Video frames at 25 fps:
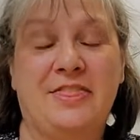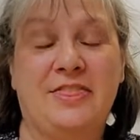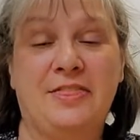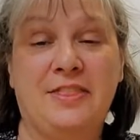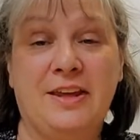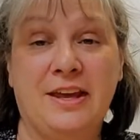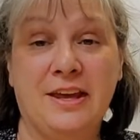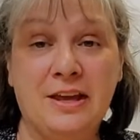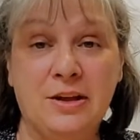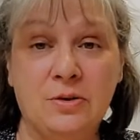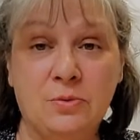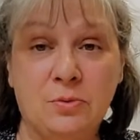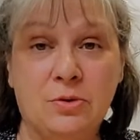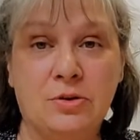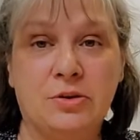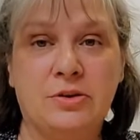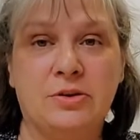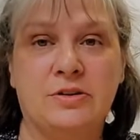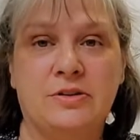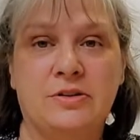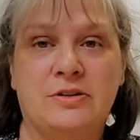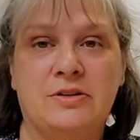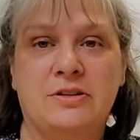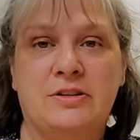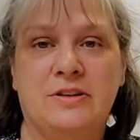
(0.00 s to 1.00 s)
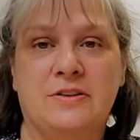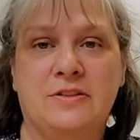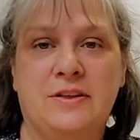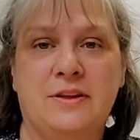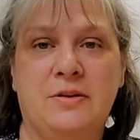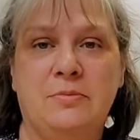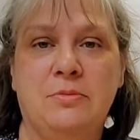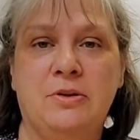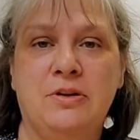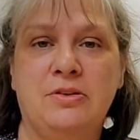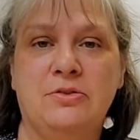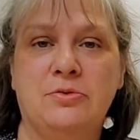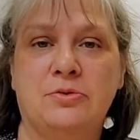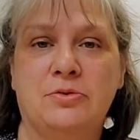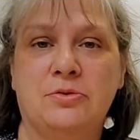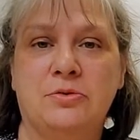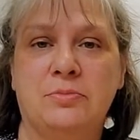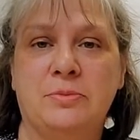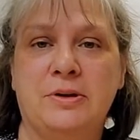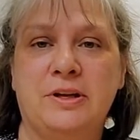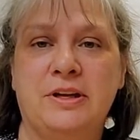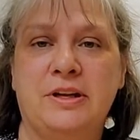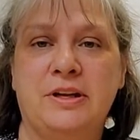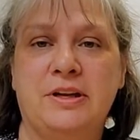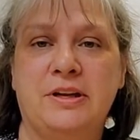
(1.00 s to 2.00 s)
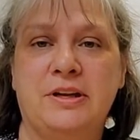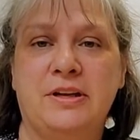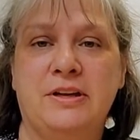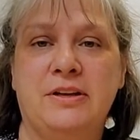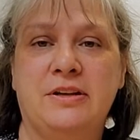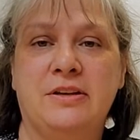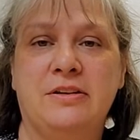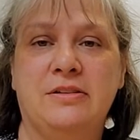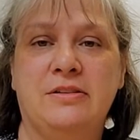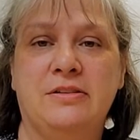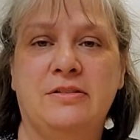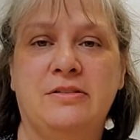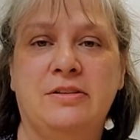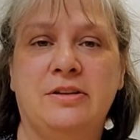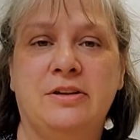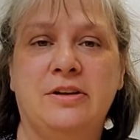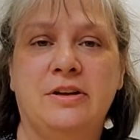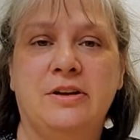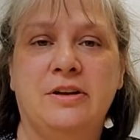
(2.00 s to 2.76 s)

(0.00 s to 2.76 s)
they were cooks and they mentored me, and